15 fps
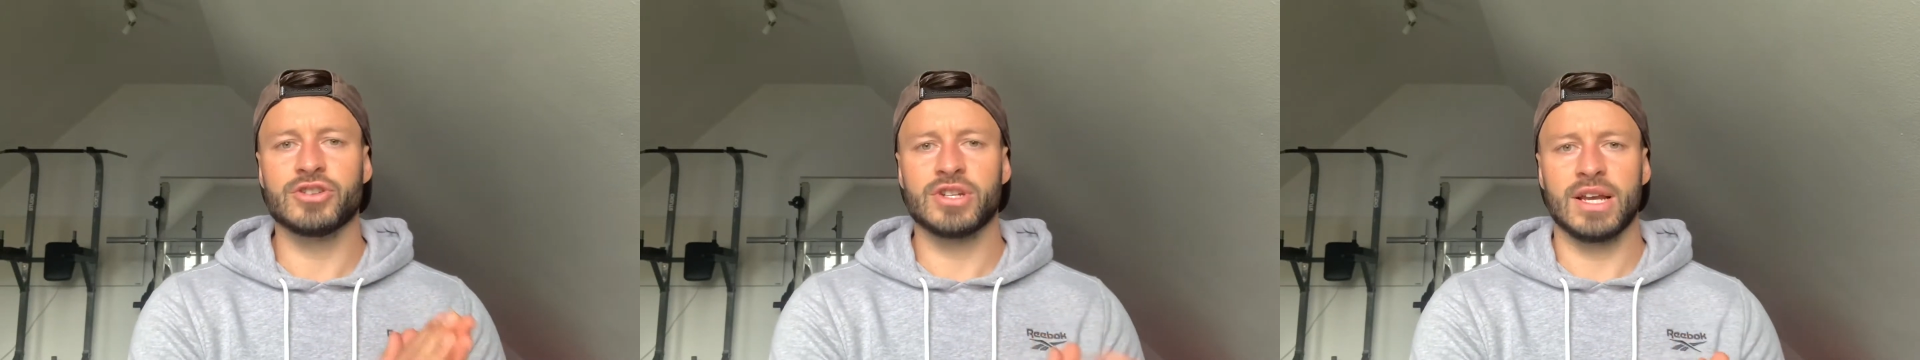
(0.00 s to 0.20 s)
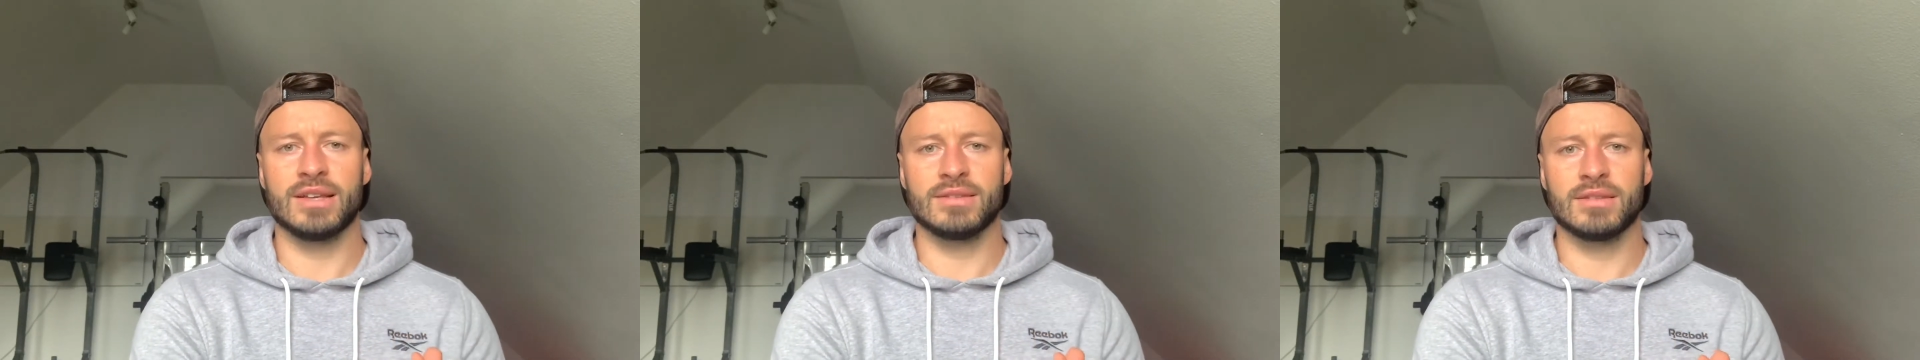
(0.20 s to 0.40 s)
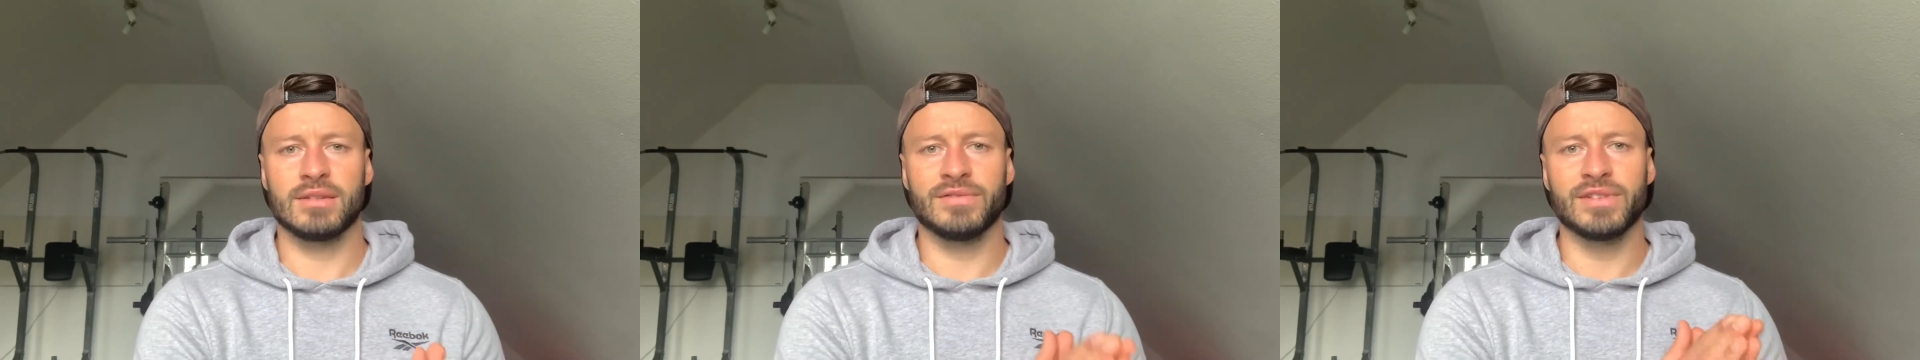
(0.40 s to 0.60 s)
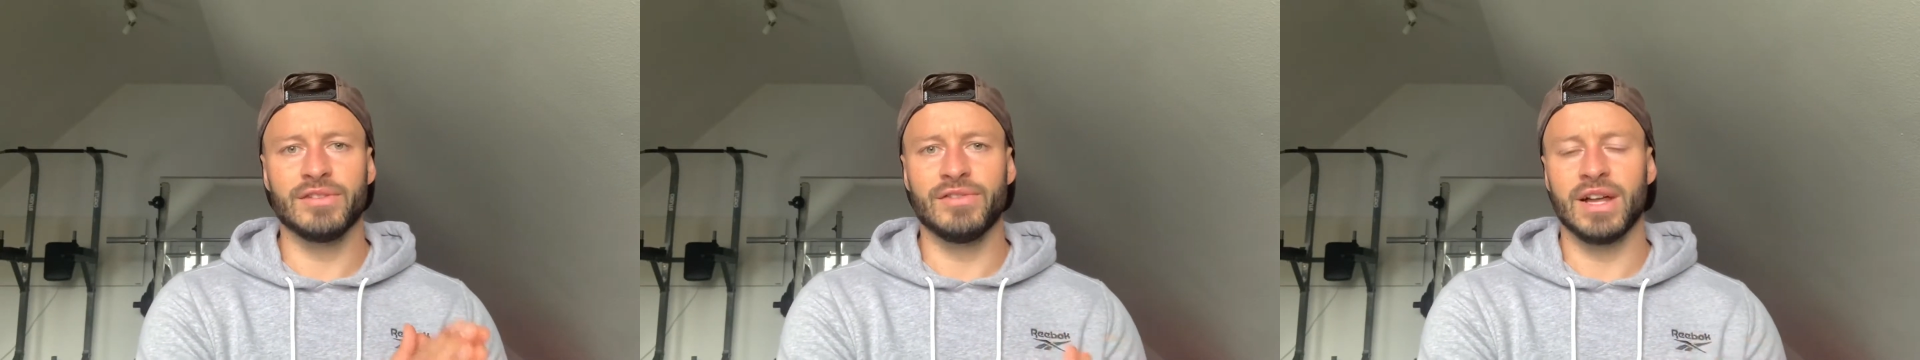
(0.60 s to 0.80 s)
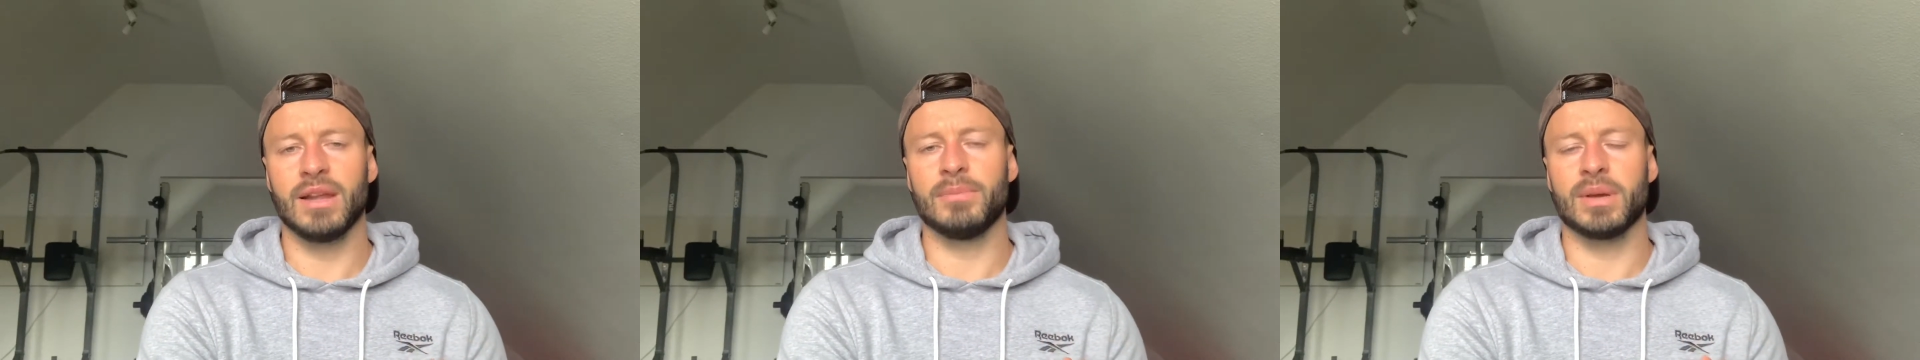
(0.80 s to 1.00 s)
chances of
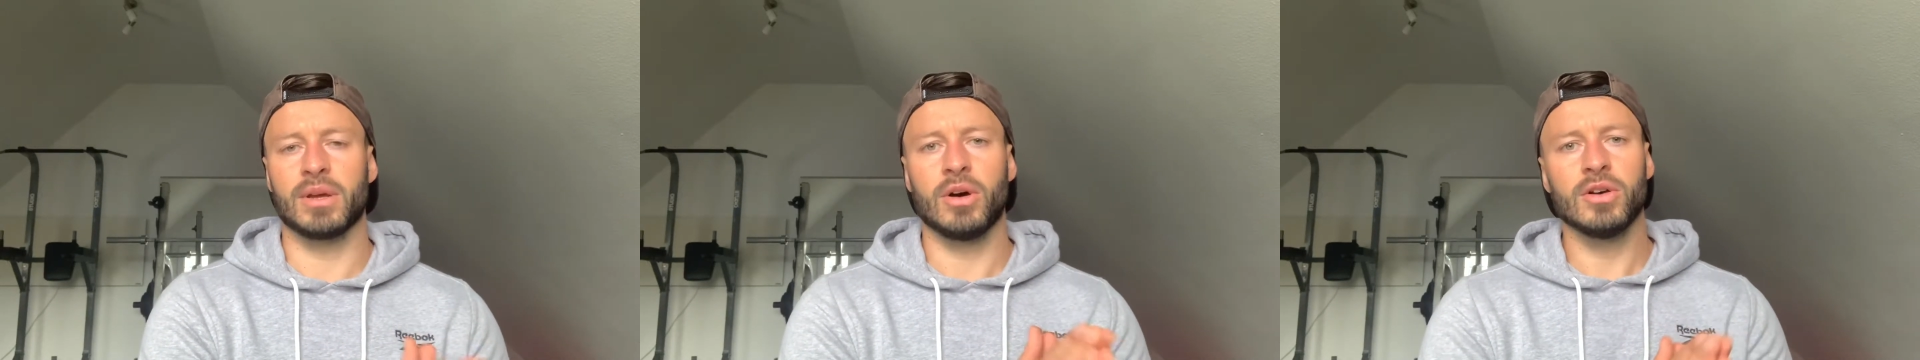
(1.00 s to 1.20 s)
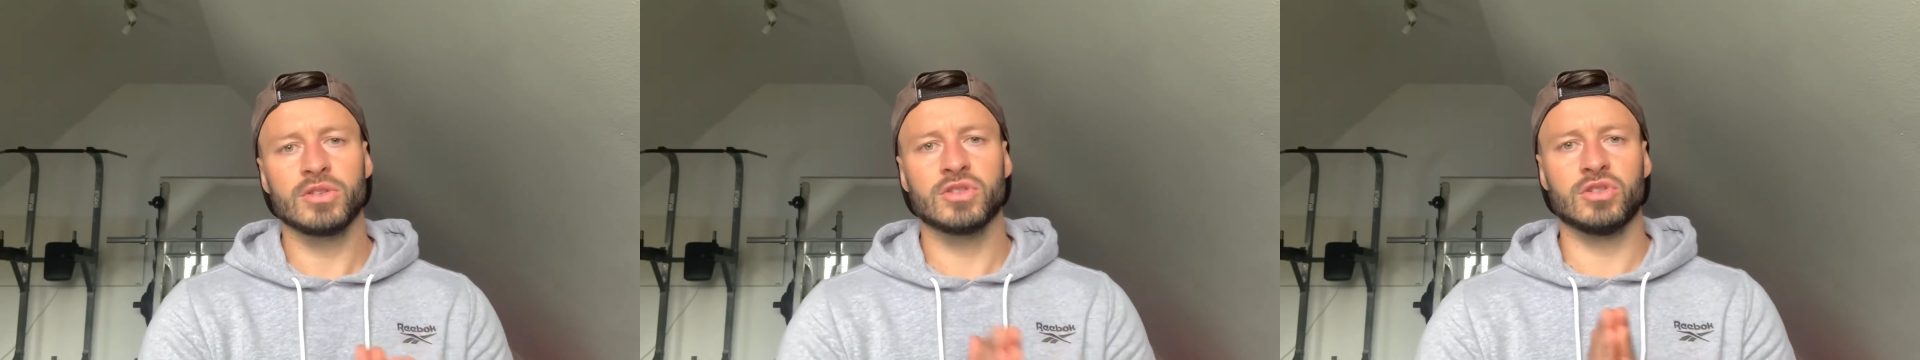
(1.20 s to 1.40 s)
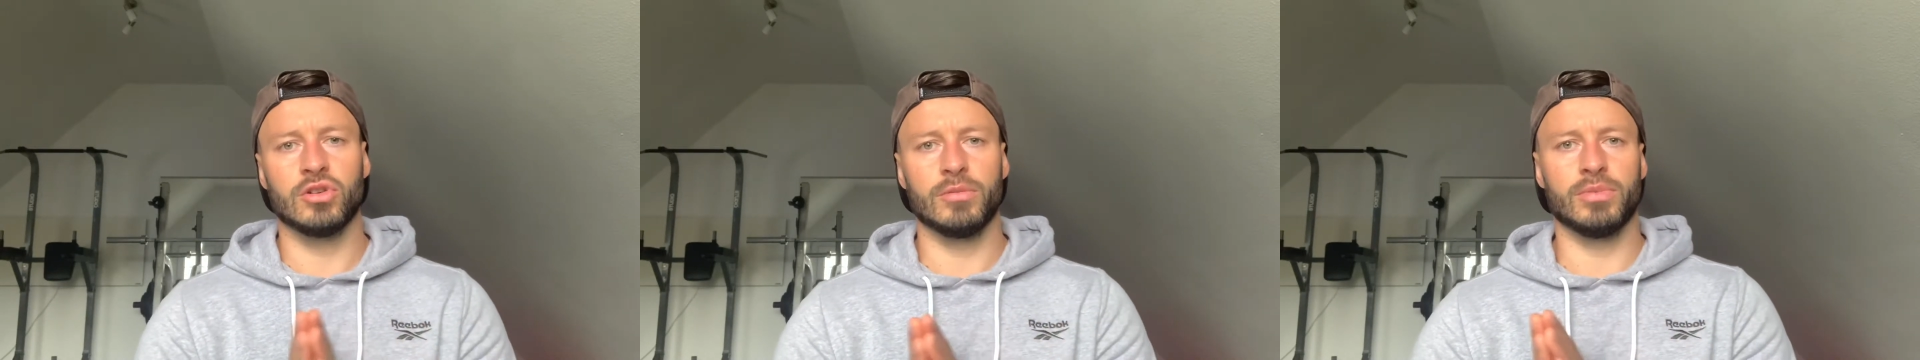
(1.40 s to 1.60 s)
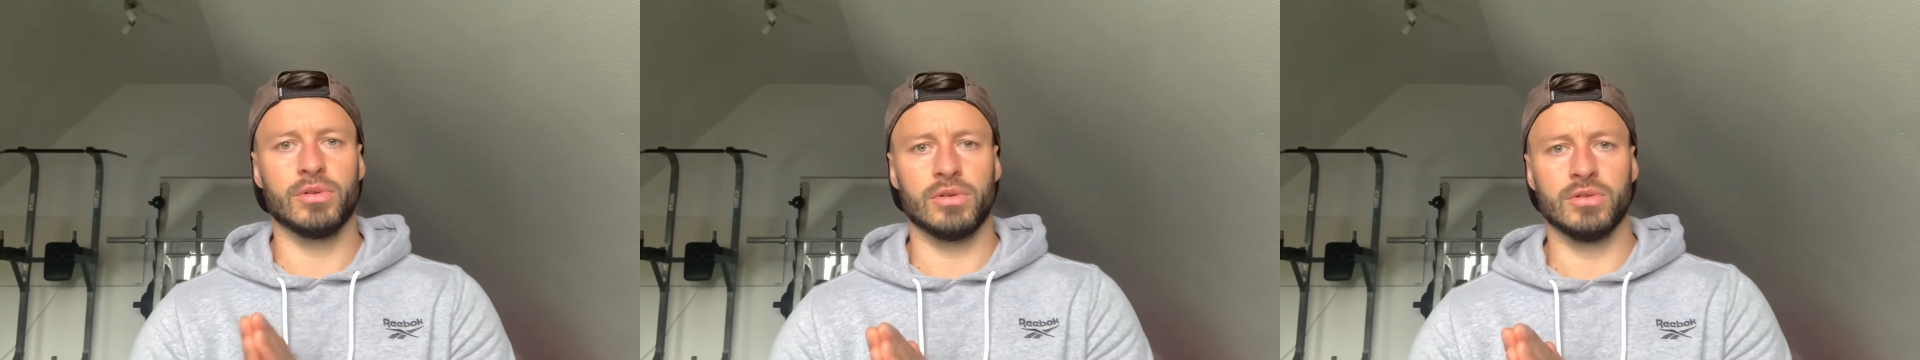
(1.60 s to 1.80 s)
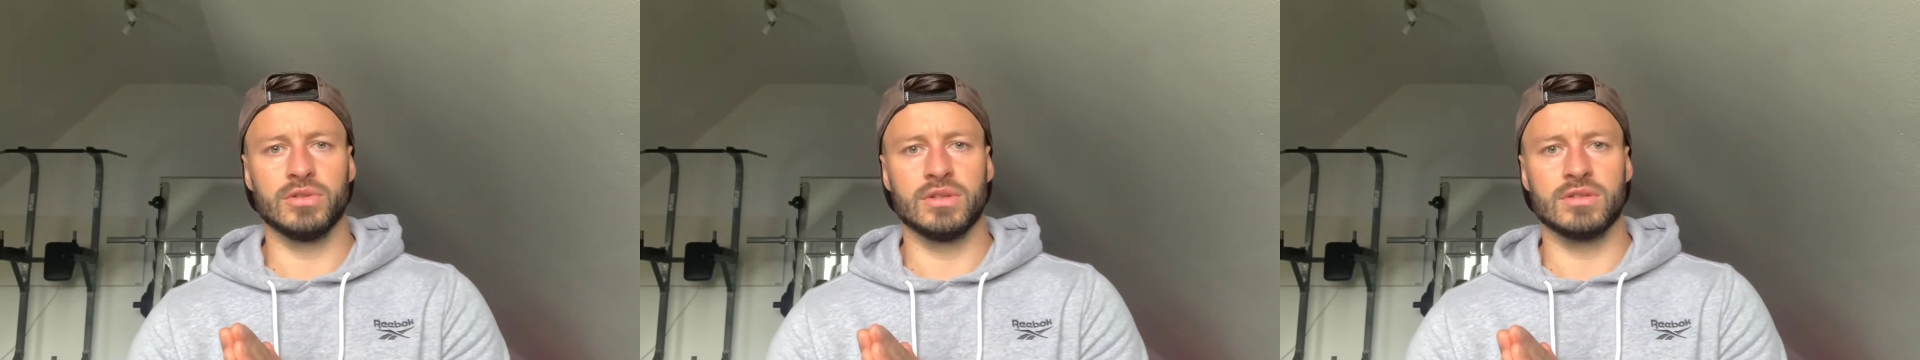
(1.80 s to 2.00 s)
developing
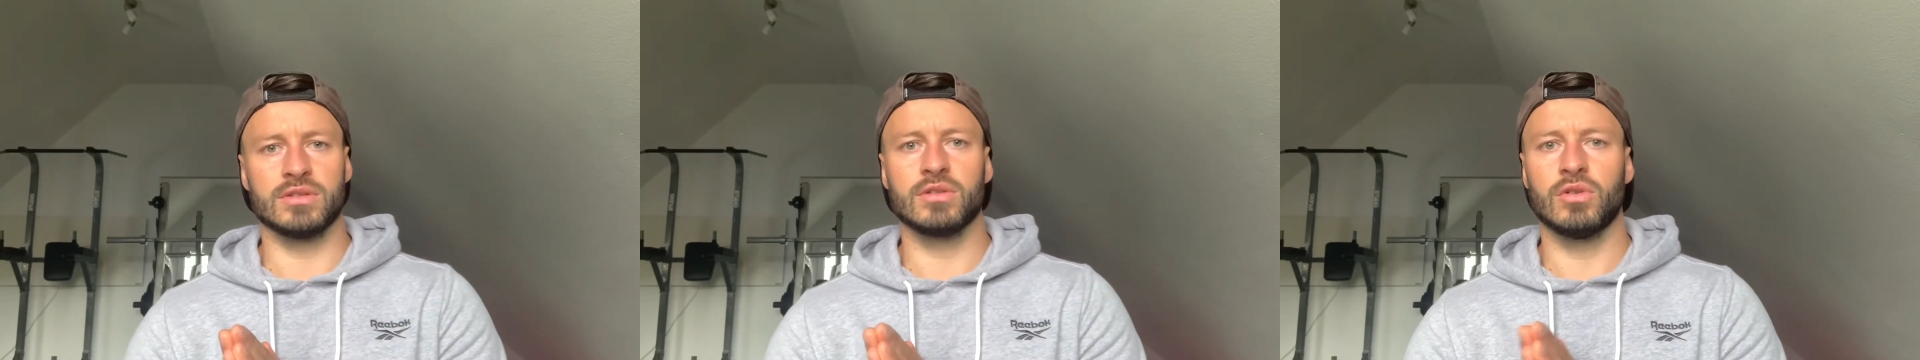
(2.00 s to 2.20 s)
osteoporosis,